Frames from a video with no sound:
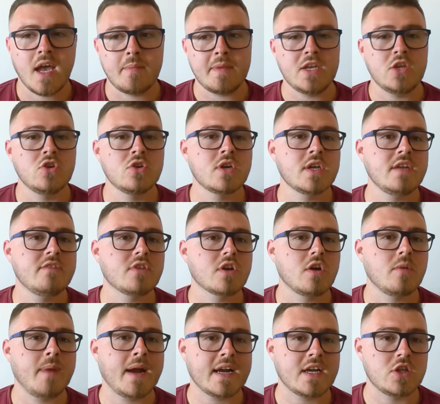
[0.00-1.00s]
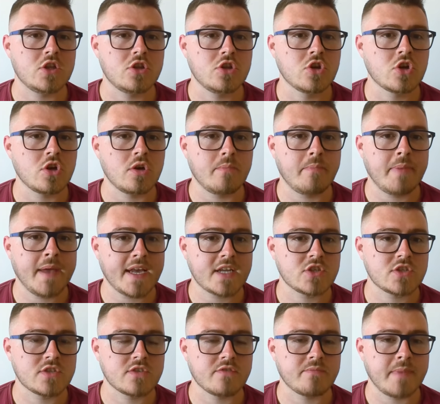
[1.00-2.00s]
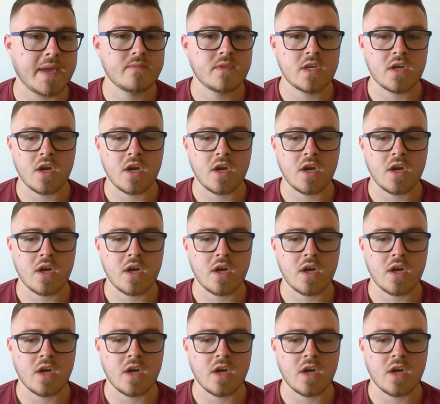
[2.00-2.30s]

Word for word: I mean, you can even go back and look at pictures of me, you